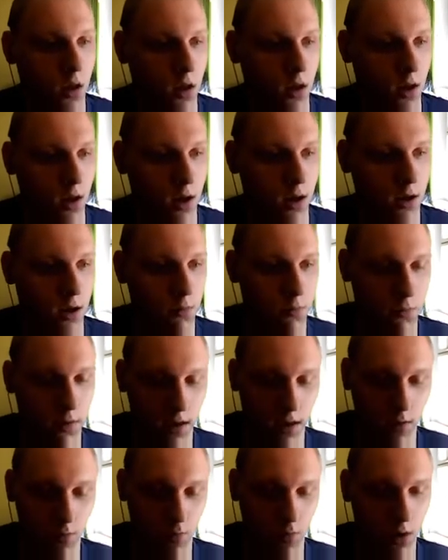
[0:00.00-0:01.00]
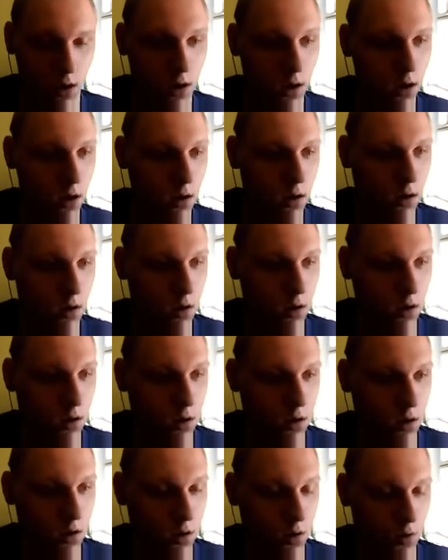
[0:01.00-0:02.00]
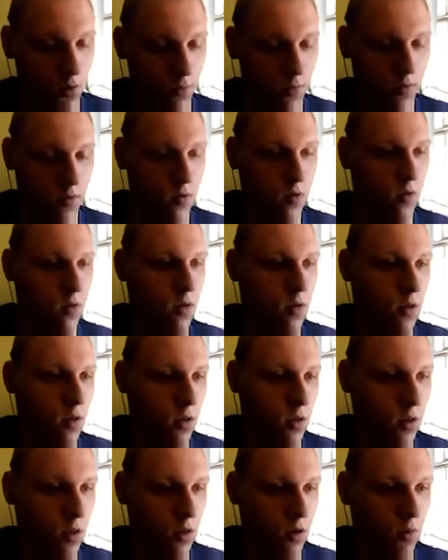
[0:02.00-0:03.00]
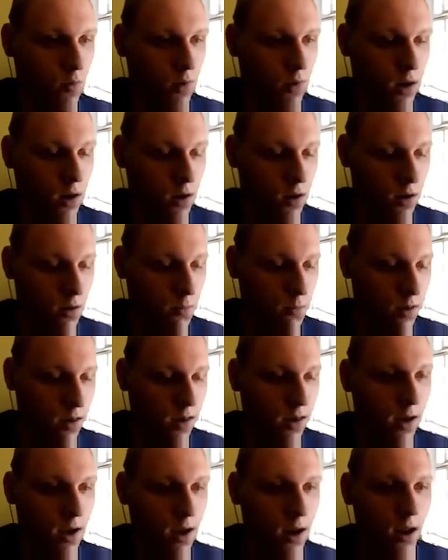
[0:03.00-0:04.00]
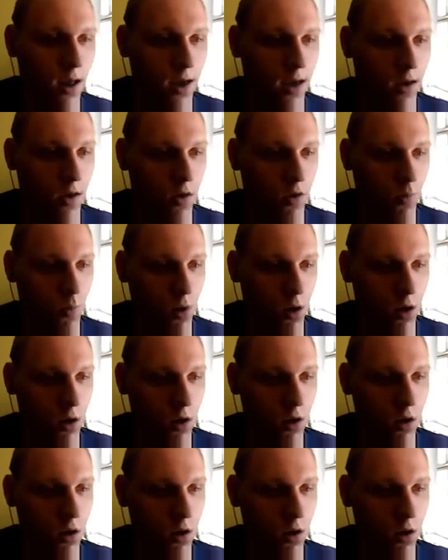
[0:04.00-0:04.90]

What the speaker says: and then p1. Oops, no wait, p and h1.